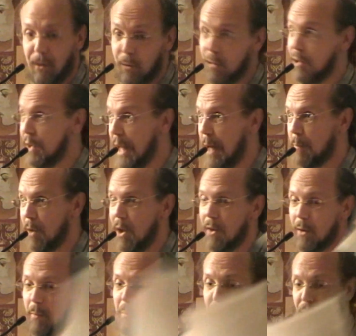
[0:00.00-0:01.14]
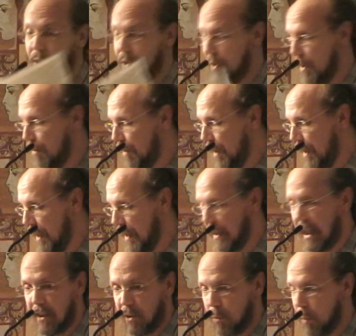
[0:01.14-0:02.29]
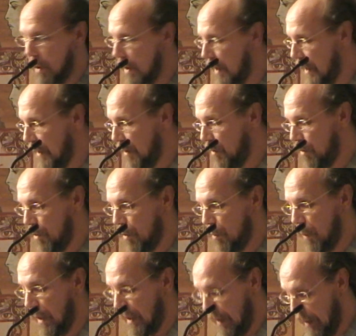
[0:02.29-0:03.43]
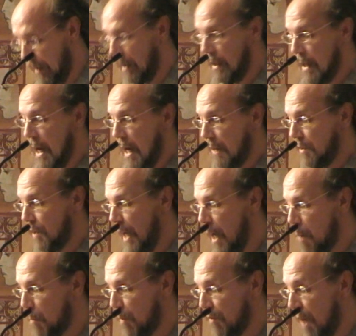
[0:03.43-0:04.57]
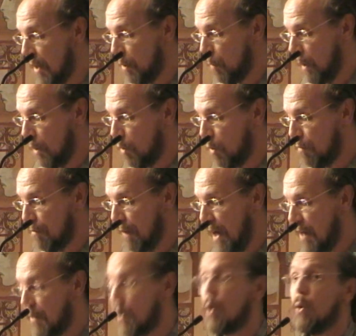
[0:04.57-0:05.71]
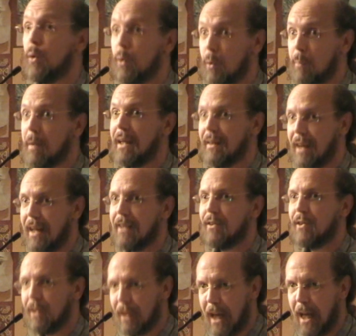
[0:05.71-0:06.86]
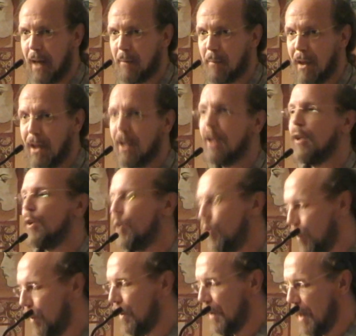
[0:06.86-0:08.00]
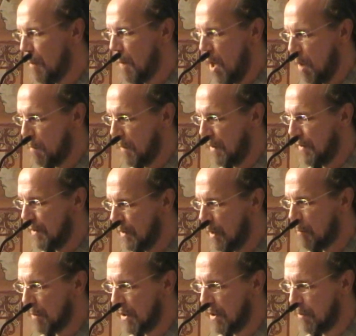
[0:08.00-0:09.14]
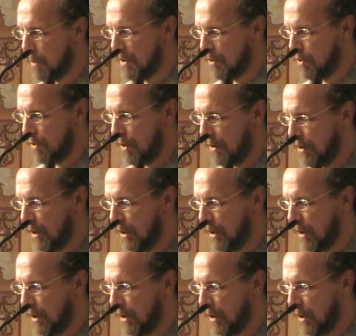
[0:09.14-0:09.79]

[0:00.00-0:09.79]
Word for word: who's named on the birth certificate. And that's what I allude to when I, I say I provide you in good faith who maintains the name. Judith M. Hartman, the Deputy Registrar